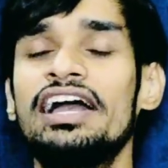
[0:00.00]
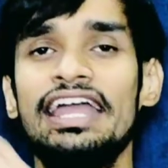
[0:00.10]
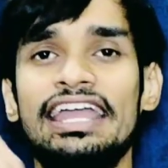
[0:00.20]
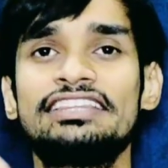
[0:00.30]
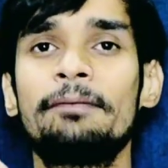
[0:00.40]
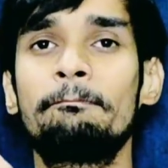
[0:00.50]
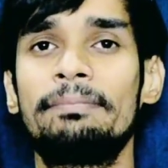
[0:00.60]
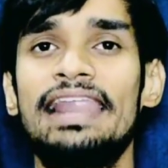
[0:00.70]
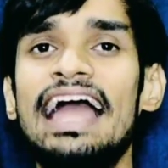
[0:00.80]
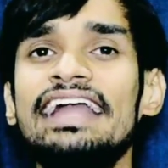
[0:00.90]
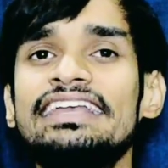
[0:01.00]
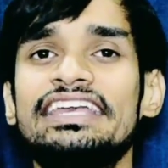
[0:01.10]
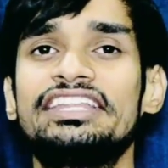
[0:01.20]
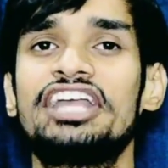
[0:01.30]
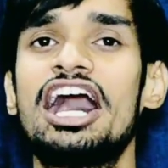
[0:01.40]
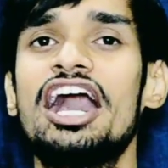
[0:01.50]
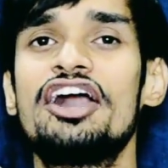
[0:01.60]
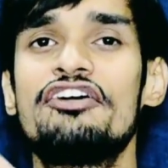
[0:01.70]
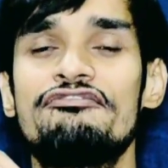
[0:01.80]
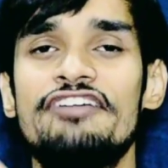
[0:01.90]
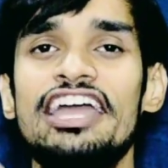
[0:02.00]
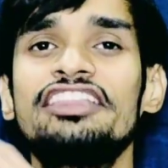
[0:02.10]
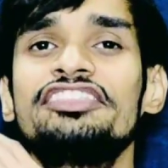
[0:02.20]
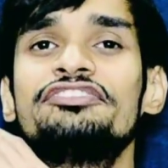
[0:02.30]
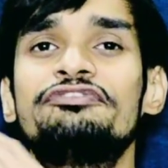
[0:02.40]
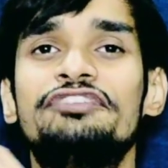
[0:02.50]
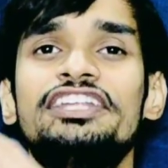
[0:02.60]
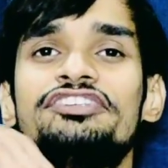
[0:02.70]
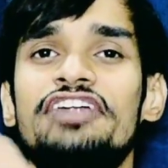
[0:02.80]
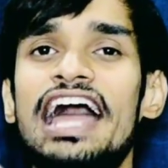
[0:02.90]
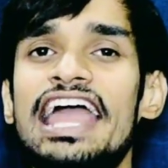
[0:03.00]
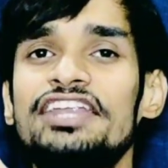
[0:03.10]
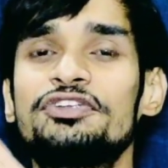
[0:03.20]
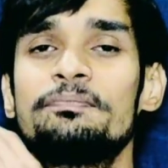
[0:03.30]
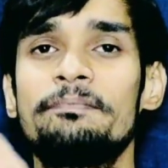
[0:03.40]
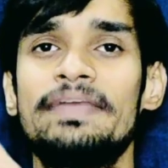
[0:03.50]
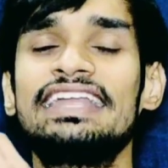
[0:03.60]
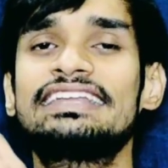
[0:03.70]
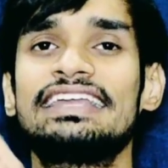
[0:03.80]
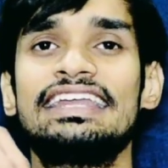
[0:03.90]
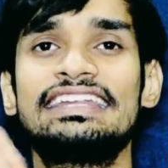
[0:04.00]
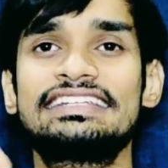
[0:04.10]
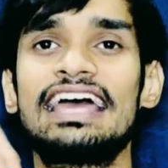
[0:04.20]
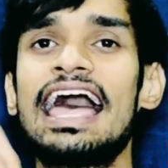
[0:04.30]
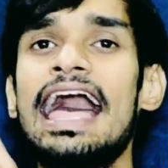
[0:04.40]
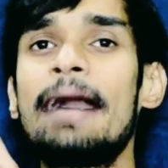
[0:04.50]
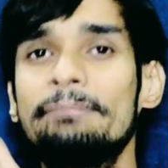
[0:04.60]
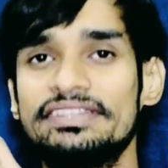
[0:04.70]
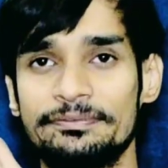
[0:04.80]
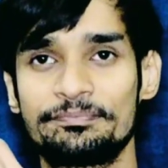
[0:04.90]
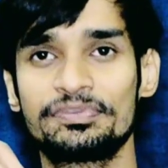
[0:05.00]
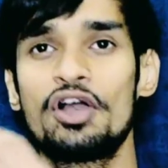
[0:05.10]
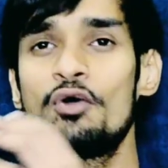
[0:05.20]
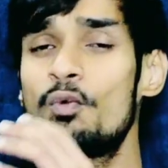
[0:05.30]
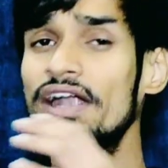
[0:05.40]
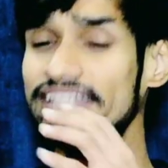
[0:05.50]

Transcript: In the plank area, when we try to make it happen, what